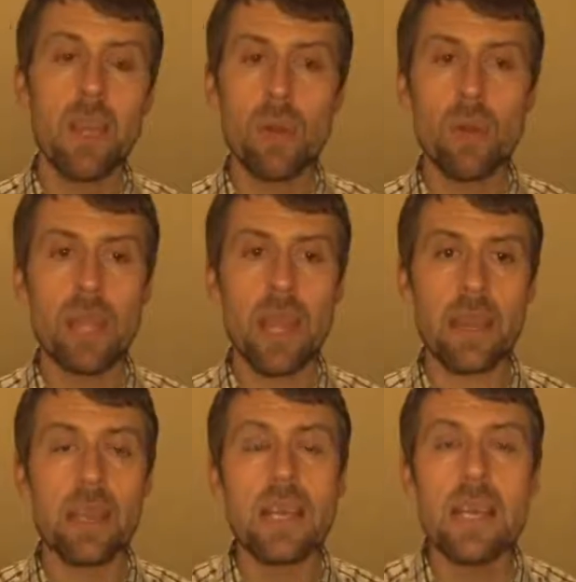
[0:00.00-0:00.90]
Okay,
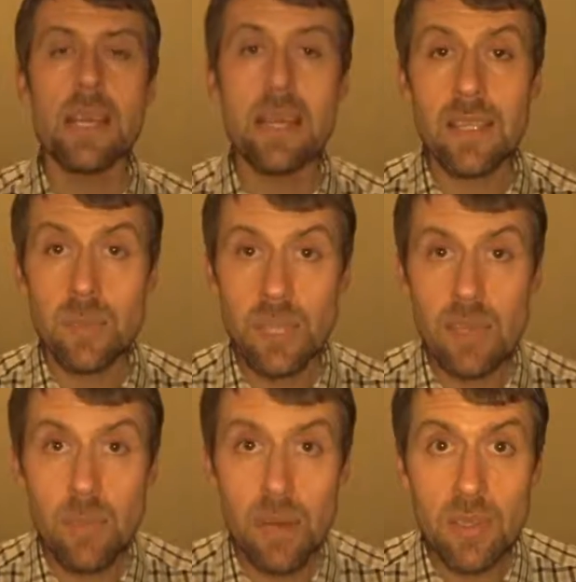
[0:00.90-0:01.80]
let's speak
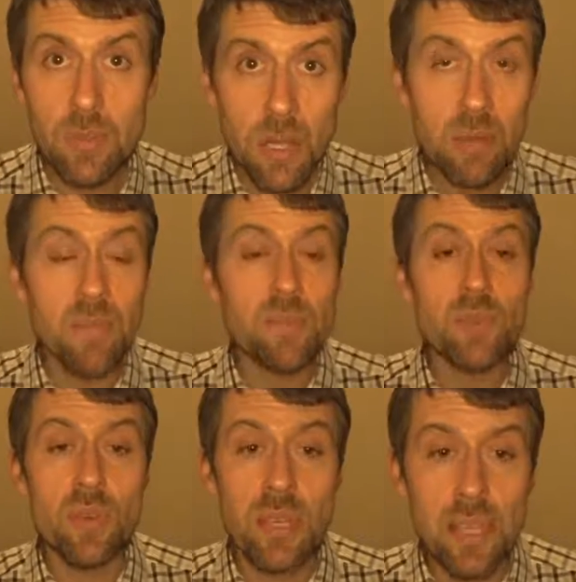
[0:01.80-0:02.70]
about the problems
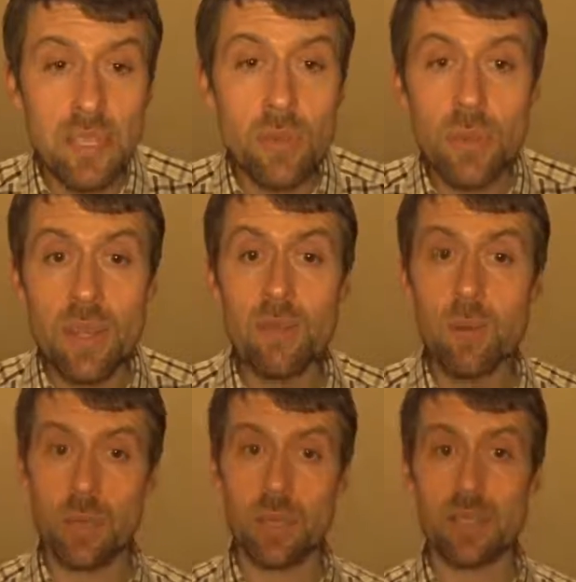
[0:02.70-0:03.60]
correlated with the
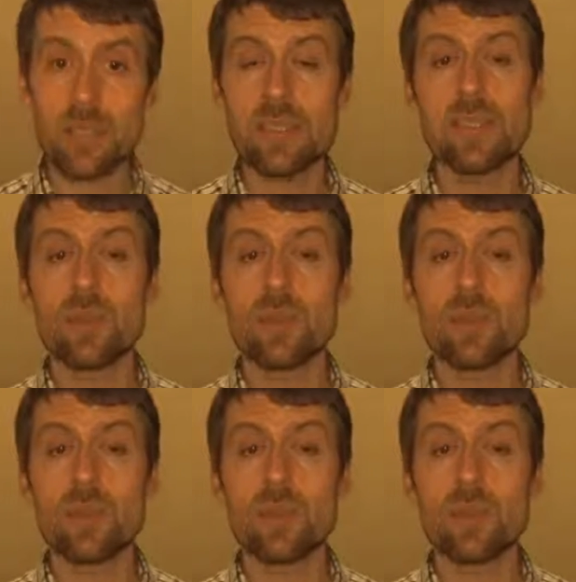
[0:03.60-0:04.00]
workers.